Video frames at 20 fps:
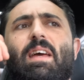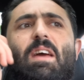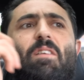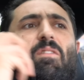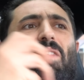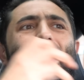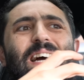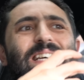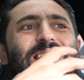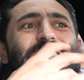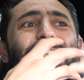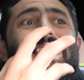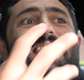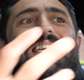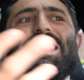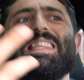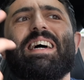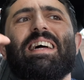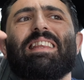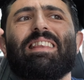if I
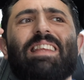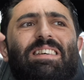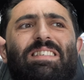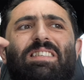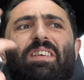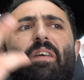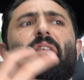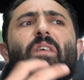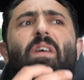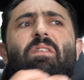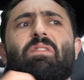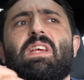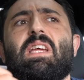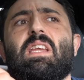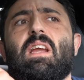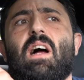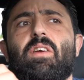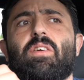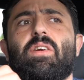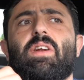see that there's a
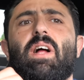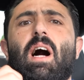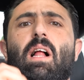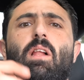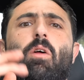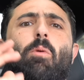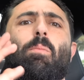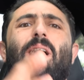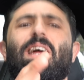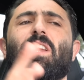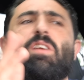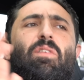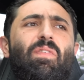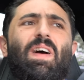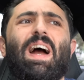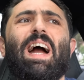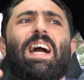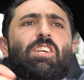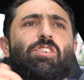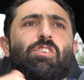$1,500
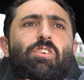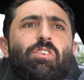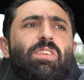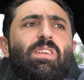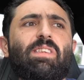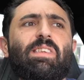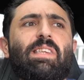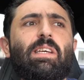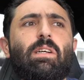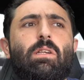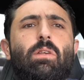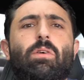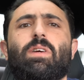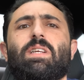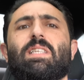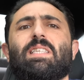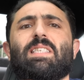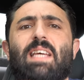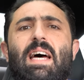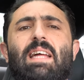manufacturer to dealer
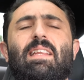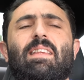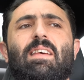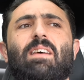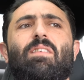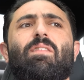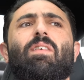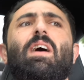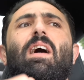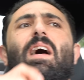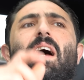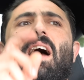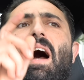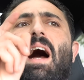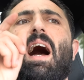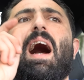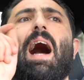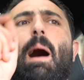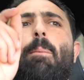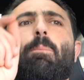incentive,
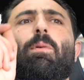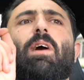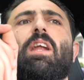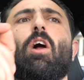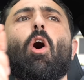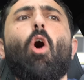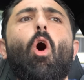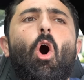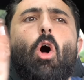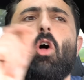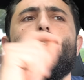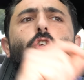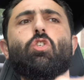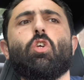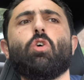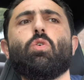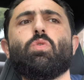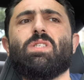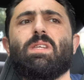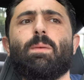I'm gonna
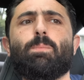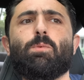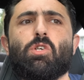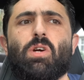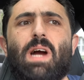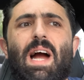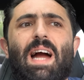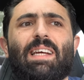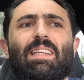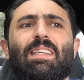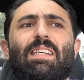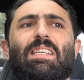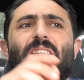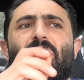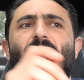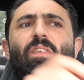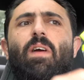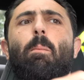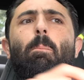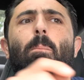also subtract this
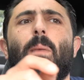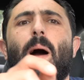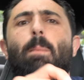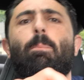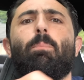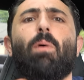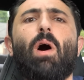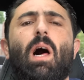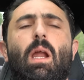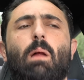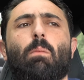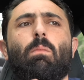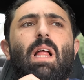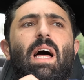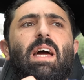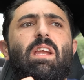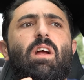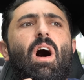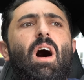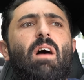from my bottom
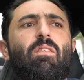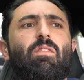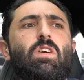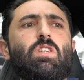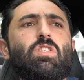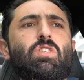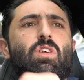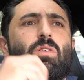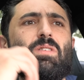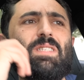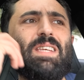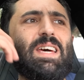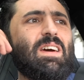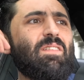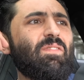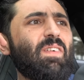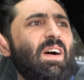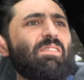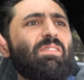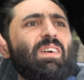line offer. So say
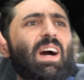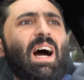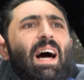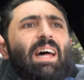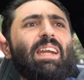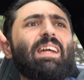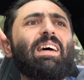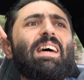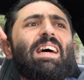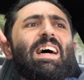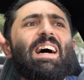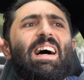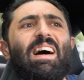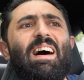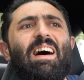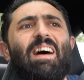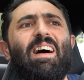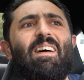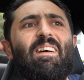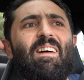if I've got
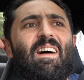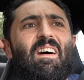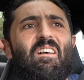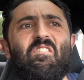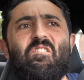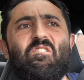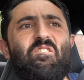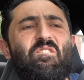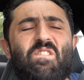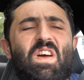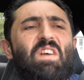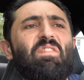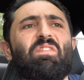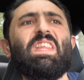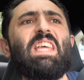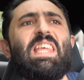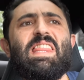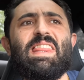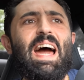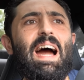a
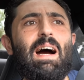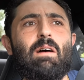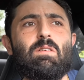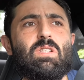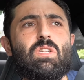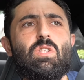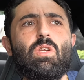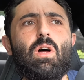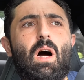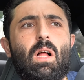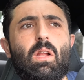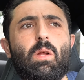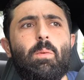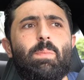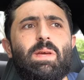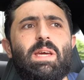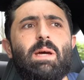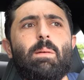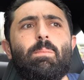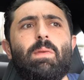$50,000
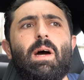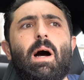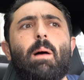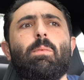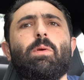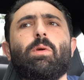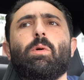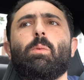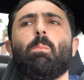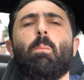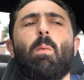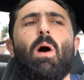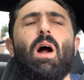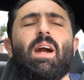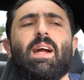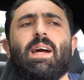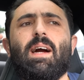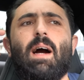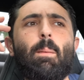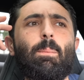BMW,
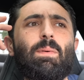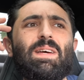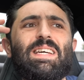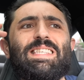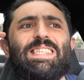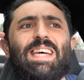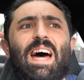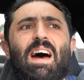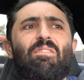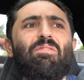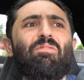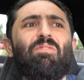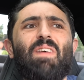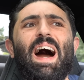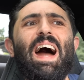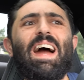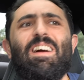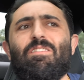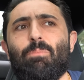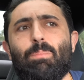markup is at
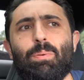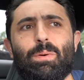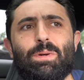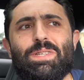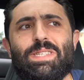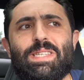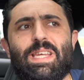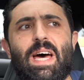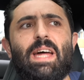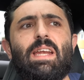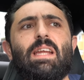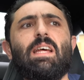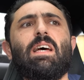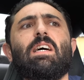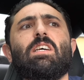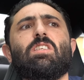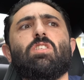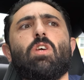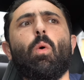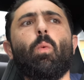
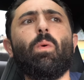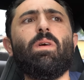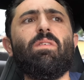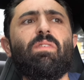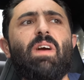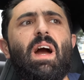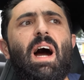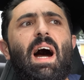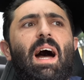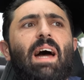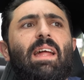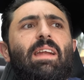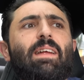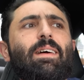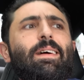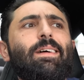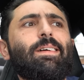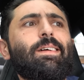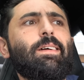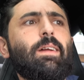5%. So we've got,
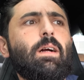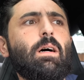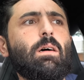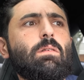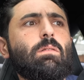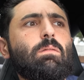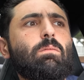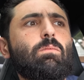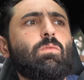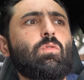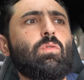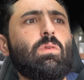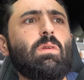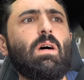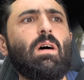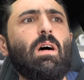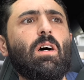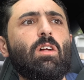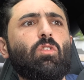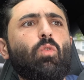you
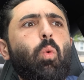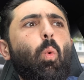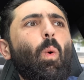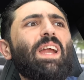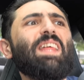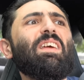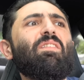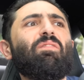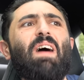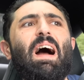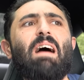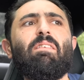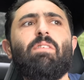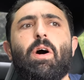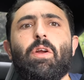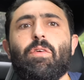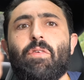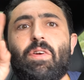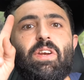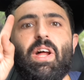know, a
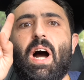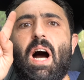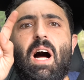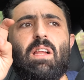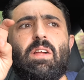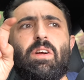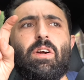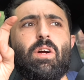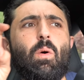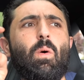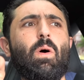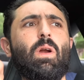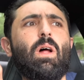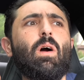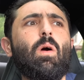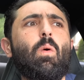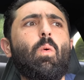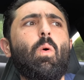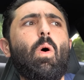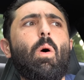$2,500 quote
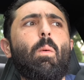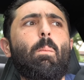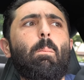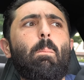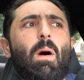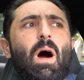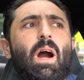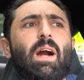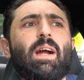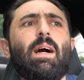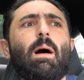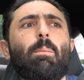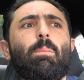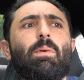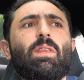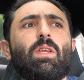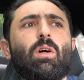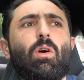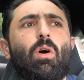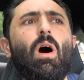unquote markup
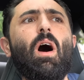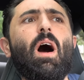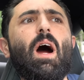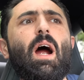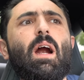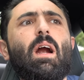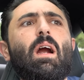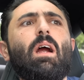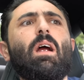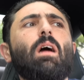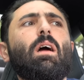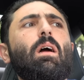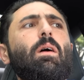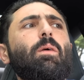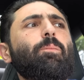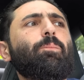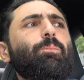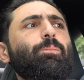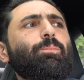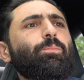in the car.
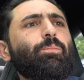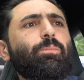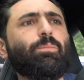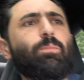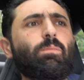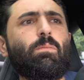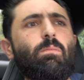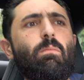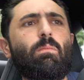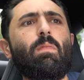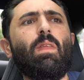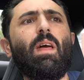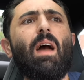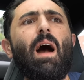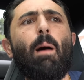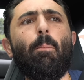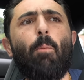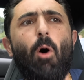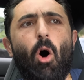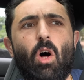
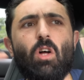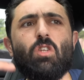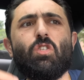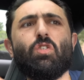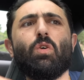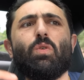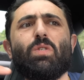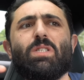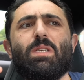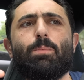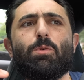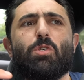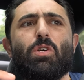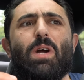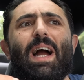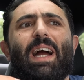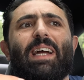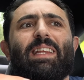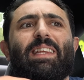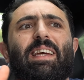I'm also
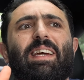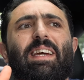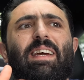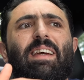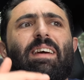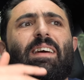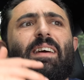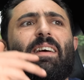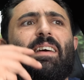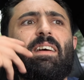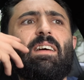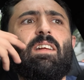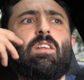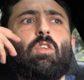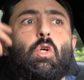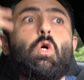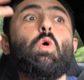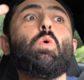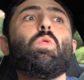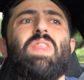subtracting
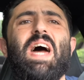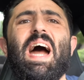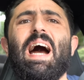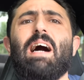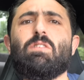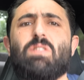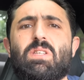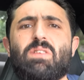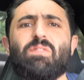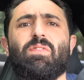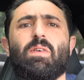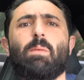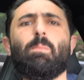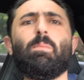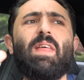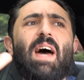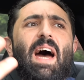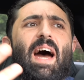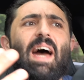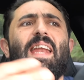$2,000 from
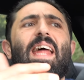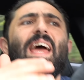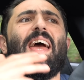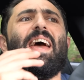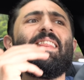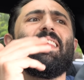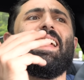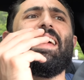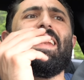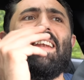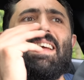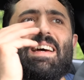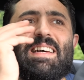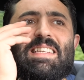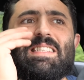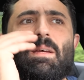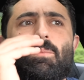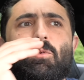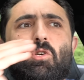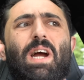that, and then
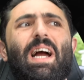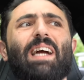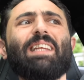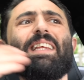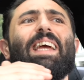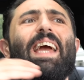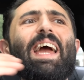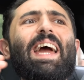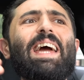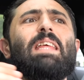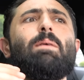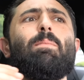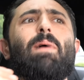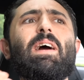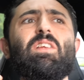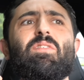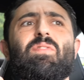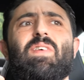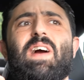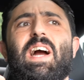subtracting any
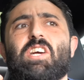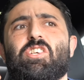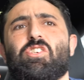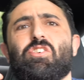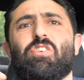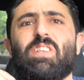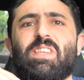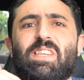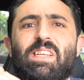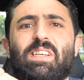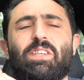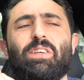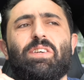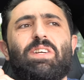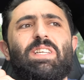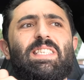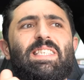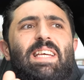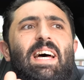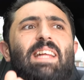manufacturer to dealer
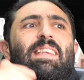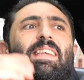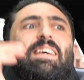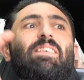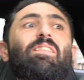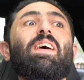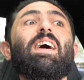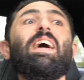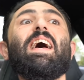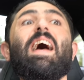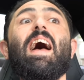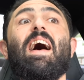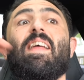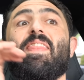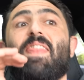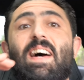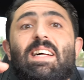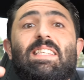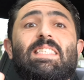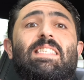incentive,
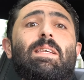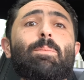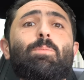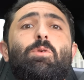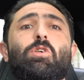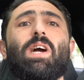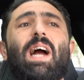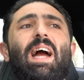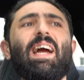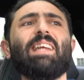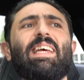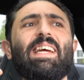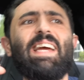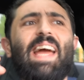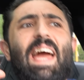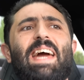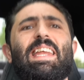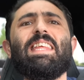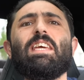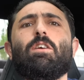and then
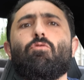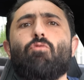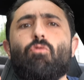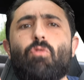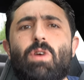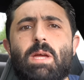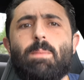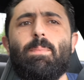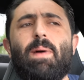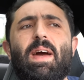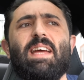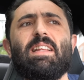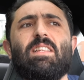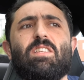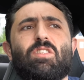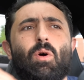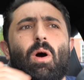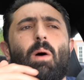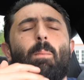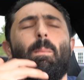subtracting any
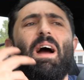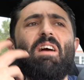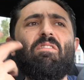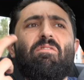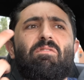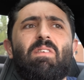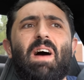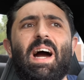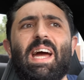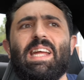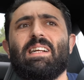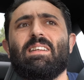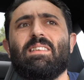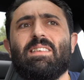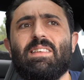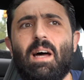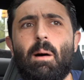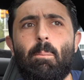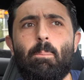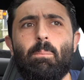rebates. So my final
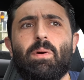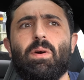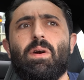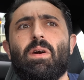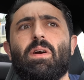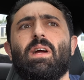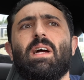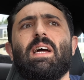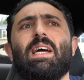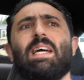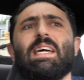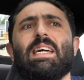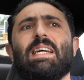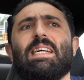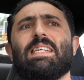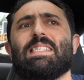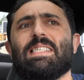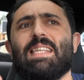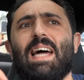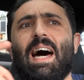number
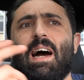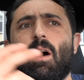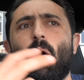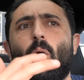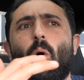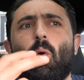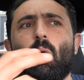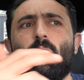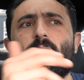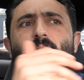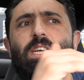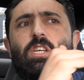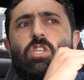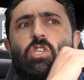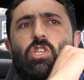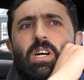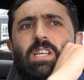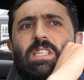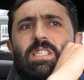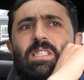is not only
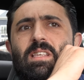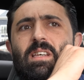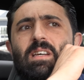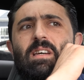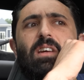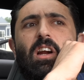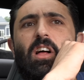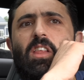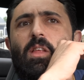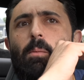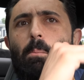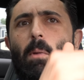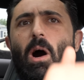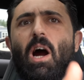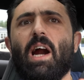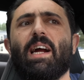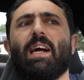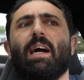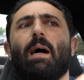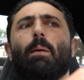just, you know, the
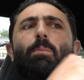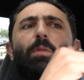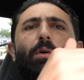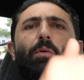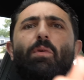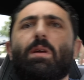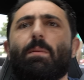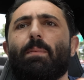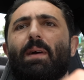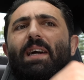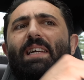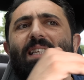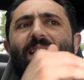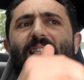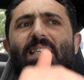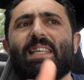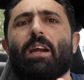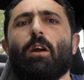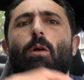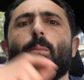markup, the rebates,
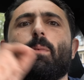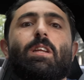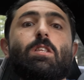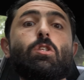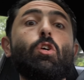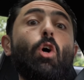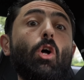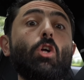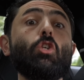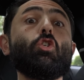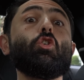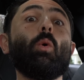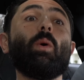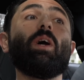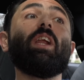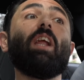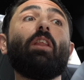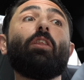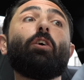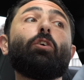etc., but it's also
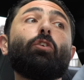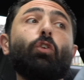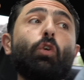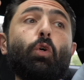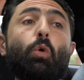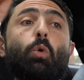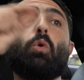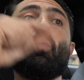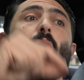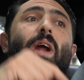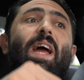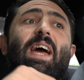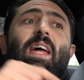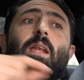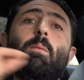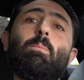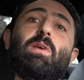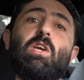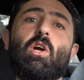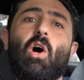another
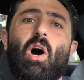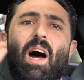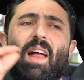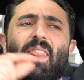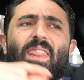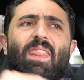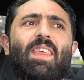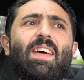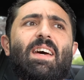$2,000 beyond